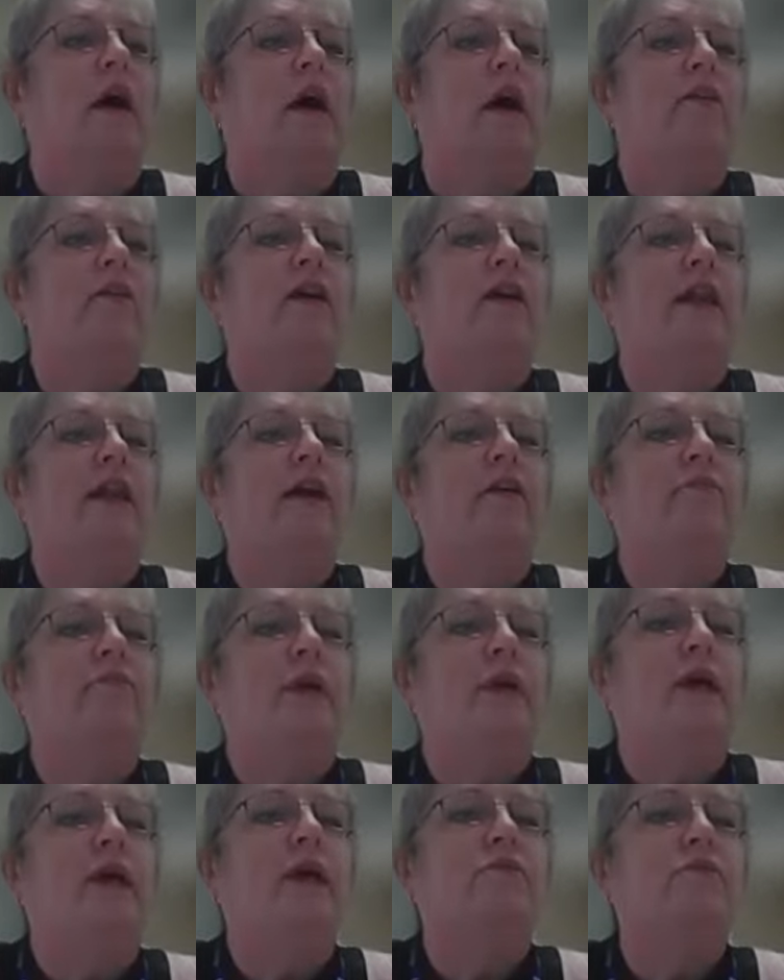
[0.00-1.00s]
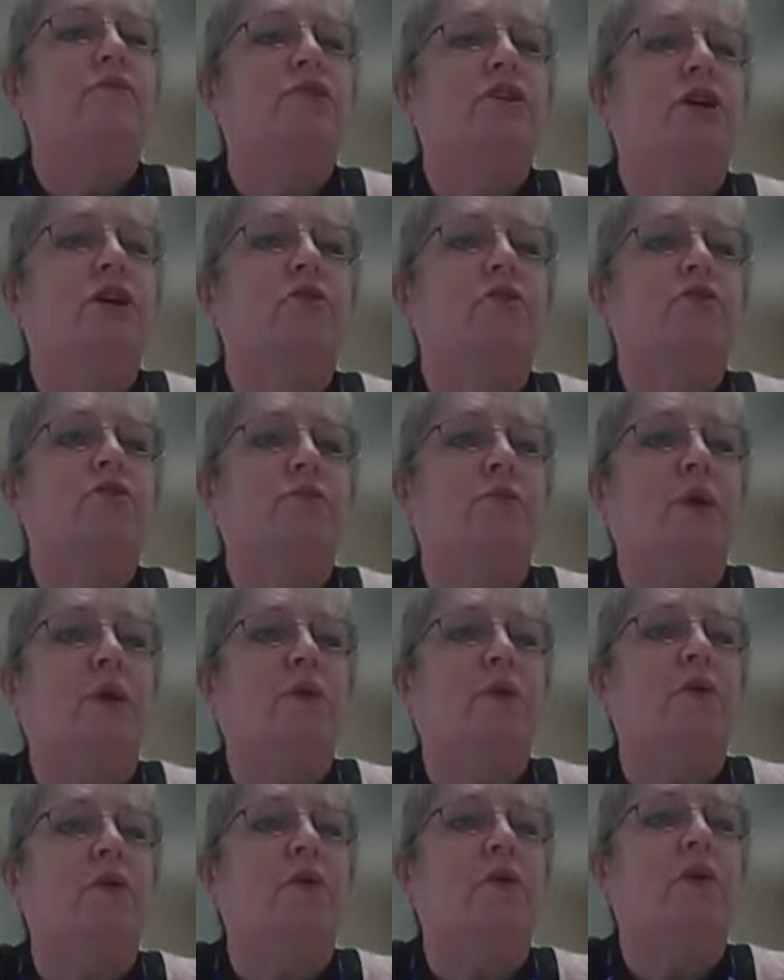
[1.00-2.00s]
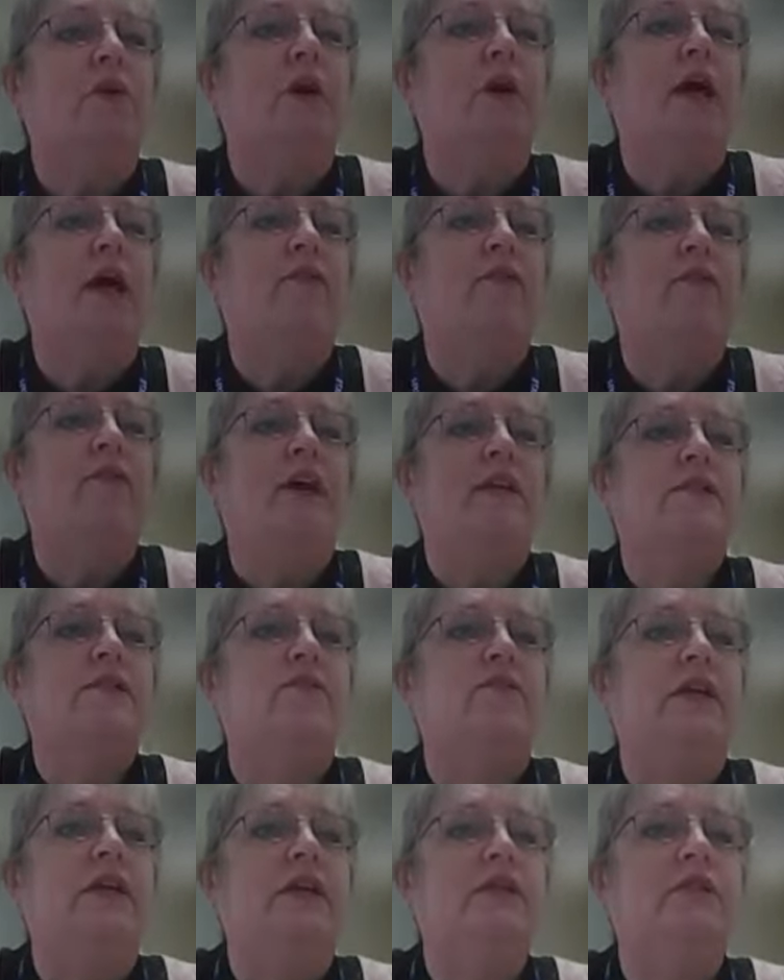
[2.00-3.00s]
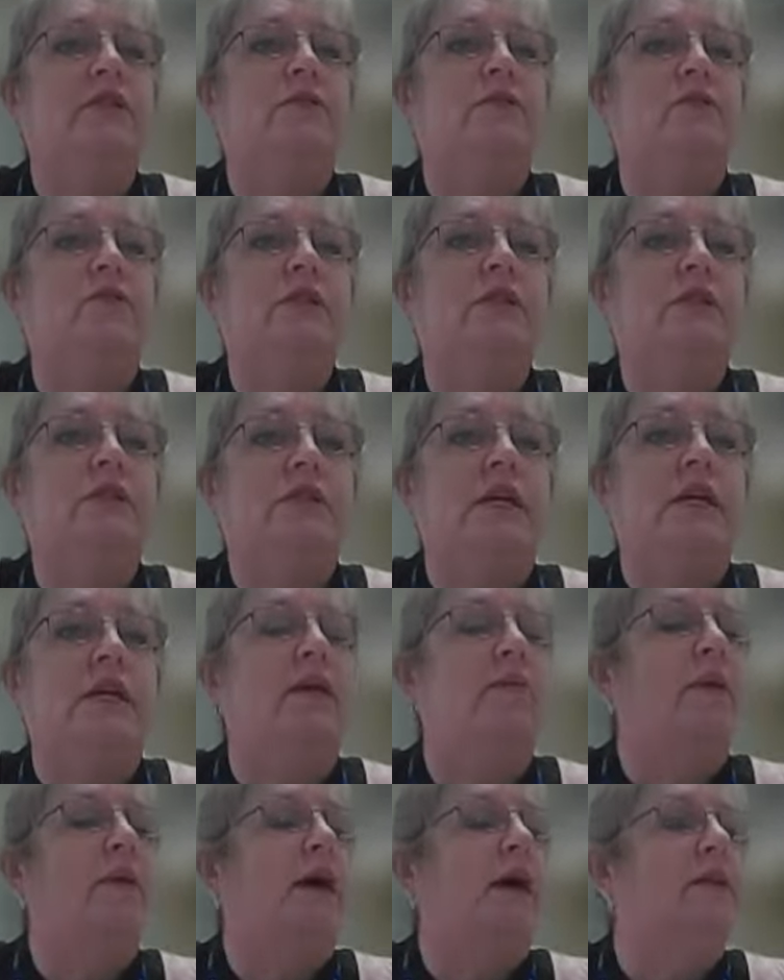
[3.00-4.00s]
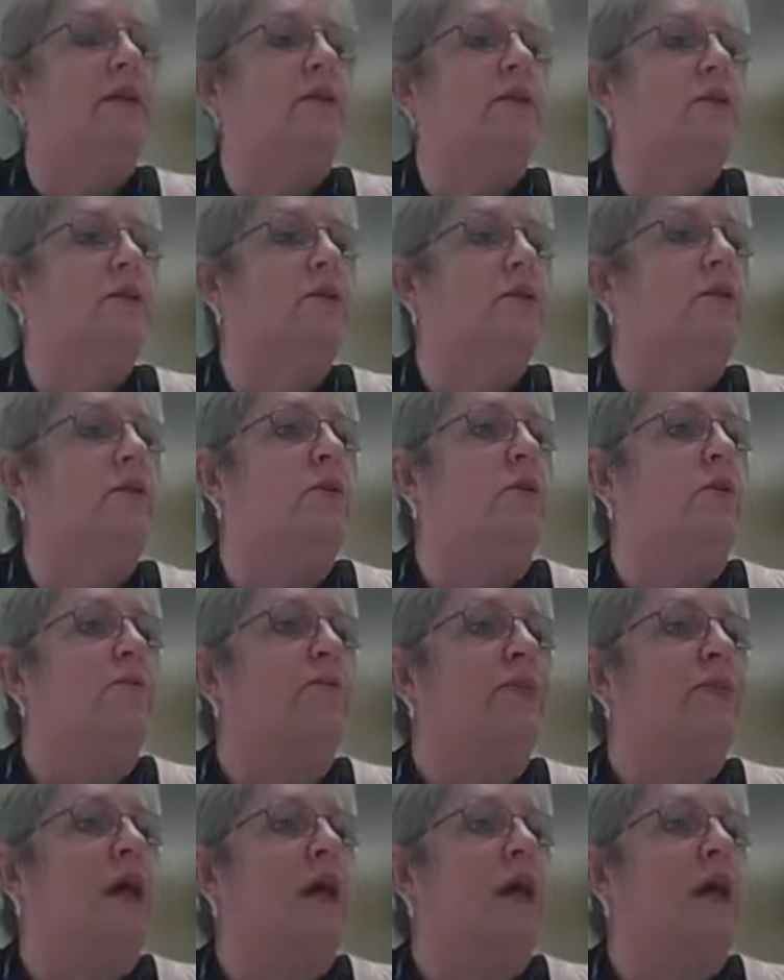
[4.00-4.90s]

I feel I've been able to contribute more effectively towards the team and the school.